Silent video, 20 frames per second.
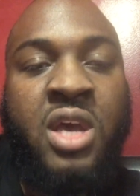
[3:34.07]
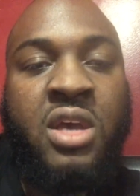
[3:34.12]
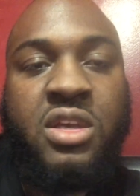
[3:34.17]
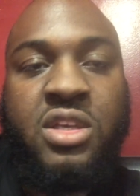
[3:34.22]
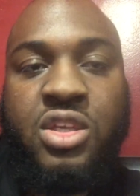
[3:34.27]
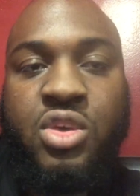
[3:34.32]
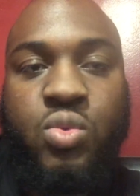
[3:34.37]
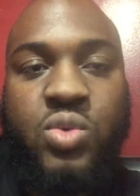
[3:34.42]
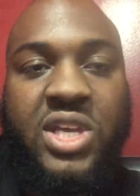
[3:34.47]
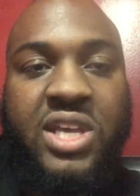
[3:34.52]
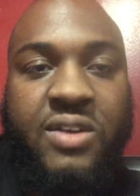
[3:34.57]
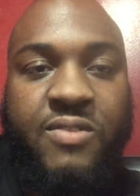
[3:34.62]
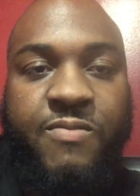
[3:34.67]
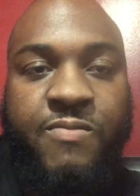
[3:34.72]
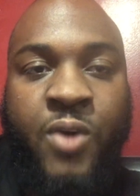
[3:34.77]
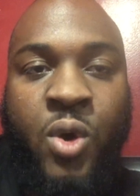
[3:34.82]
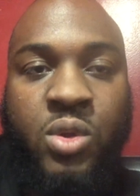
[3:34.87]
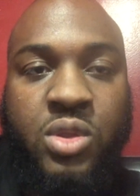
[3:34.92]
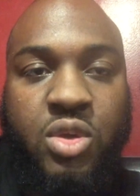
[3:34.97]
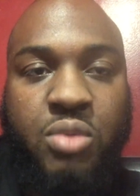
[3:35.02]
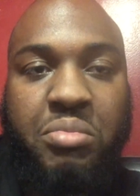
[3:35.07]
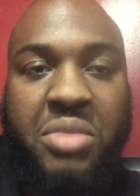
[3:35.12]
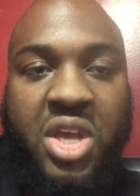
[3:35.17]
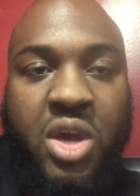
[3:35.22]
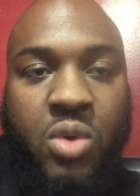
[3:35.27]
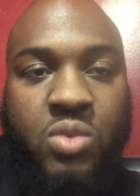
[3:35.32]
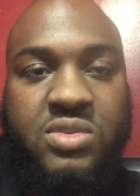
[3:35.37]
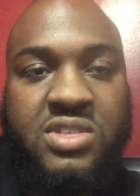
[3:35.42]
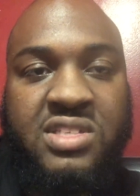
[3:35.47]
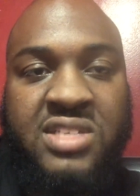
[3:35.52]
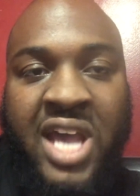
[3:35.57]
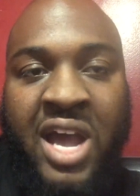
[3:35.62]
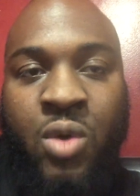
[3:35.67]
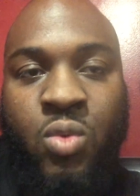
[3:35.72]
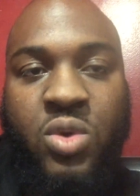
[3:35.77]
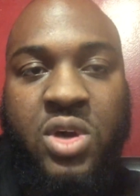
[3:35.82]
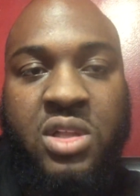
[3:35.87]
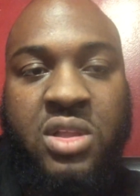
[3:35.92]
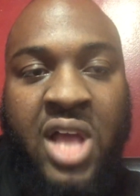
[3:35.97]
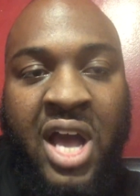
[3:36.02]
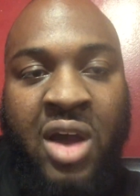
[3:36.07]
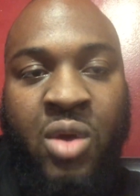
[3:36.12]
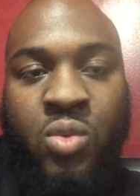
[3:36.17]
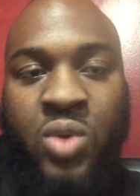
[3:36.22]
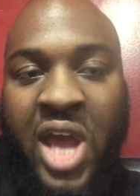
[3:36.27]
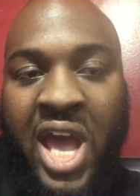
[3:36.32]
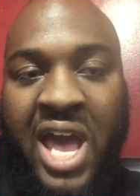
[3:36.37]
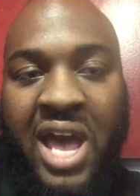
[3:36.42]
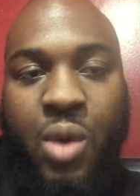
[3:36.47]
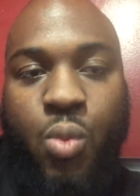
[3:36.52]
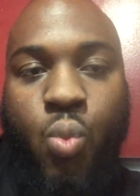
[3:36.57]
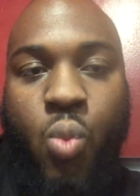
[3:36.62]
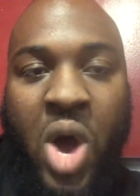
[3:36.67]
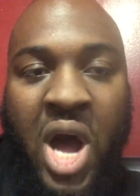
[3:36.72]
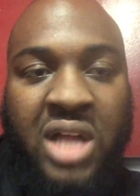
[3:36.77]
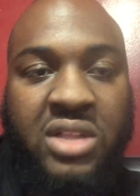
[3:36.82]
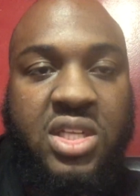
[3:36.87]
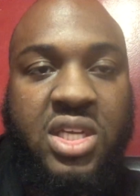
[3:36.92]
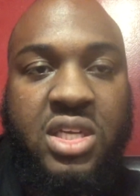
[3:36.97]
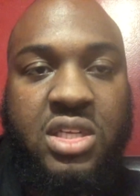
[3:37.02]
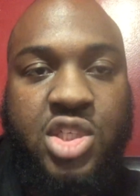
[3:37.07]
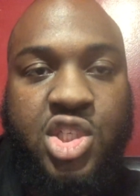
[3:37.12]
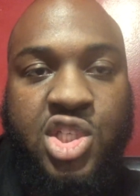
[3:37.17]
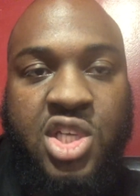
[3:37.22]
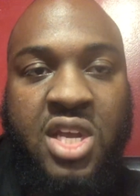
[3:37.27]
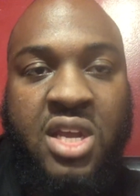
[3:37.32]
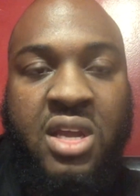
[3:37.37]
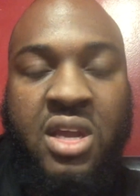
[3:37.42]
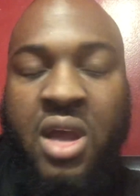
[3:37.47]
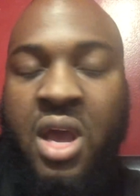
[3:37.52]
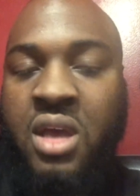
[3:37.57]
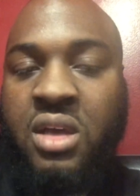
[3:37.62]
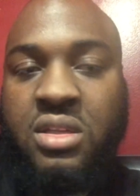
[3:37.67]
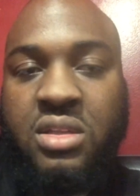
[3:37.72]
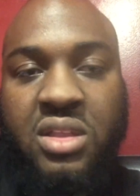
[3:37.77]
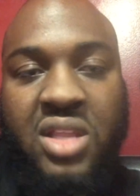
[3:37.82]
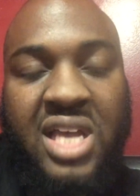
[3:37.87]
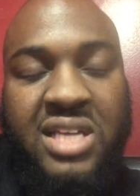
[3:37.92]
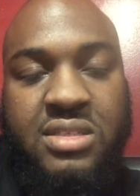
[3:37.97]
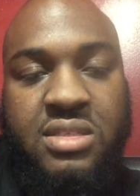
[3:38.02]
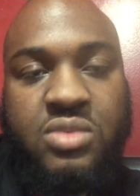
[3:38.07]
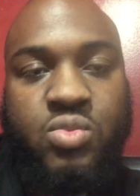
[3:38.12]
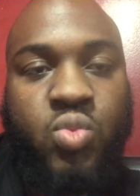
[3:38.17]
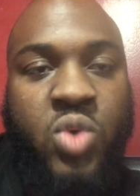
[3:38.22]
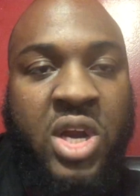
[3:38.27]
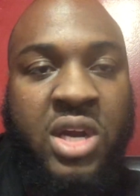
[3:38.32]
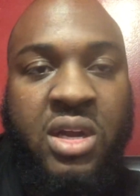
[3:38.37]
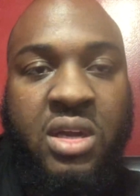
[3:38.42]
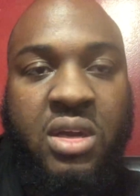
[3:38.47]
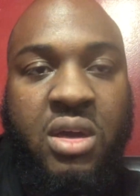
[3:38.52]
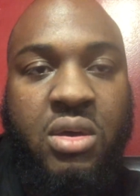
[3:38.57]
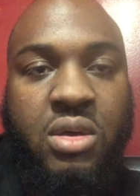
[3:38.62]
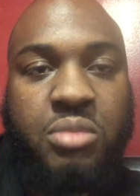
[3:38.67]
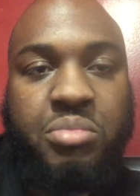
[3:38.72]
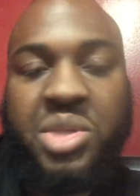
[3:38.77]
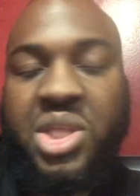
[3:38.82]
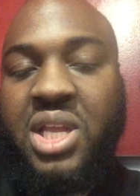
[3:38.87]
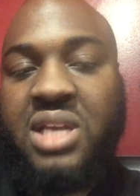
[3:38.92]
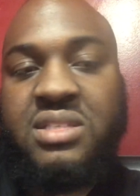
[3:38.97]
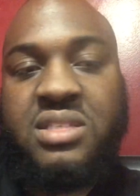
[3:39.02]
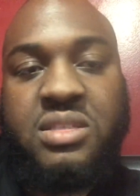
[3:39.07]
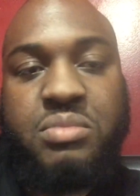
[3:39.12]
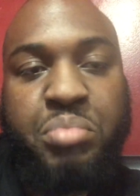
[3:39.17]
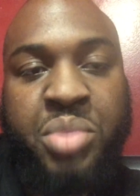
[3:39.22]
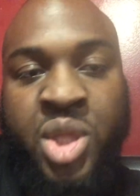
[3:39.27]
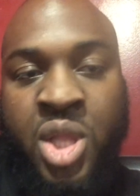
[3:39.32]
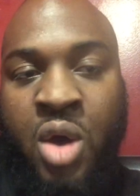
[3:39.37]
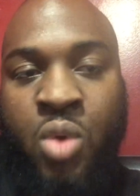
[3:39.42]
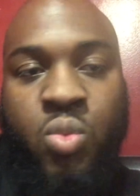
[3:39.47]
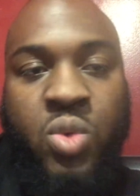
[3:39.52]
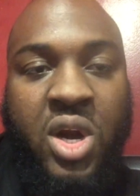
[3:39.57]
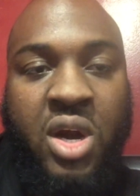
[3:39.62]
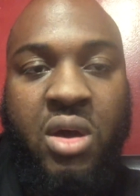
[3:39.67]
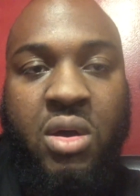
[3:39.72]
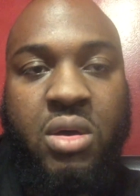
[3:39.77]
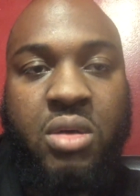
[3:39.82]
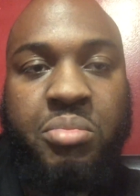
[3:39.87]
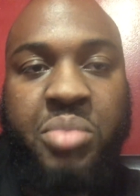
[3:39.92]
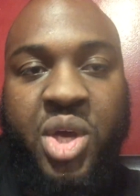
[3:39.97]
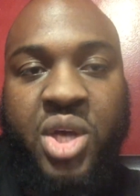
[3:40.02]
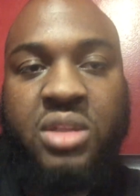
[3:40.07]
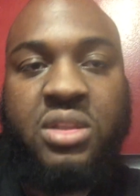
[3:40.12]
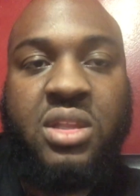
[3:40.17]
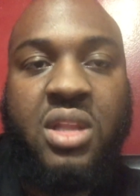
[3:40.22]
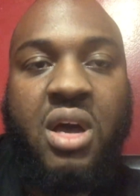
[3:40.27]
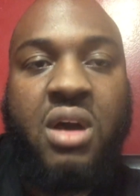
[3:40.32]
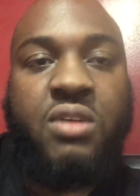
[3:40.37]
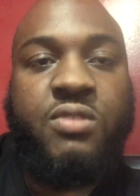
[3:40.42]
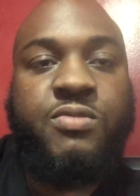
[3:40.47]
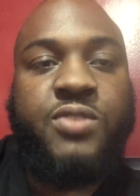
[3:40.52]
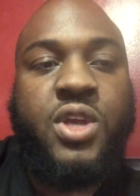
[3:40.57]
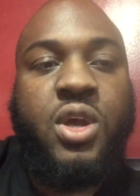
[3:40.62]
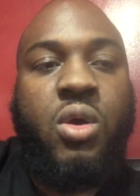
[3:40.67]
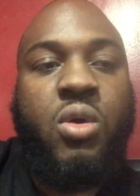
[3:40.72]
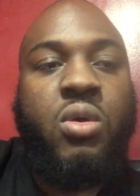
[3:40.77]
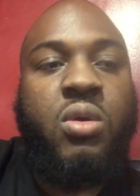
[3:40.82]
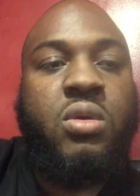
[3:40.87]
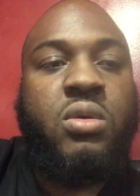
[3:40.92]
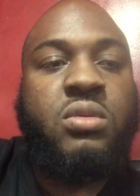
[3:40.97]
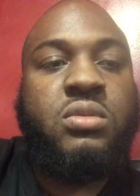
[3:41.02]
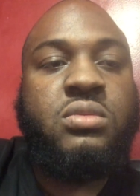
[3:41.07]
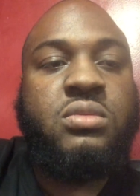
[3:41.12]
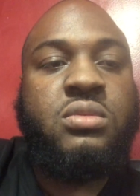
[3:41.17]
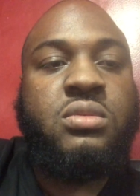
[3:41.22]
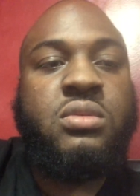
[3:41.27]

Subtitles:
You can follow me on SoundCloud at WallyG. Let's run it up. Let's blow it up. Love y'all.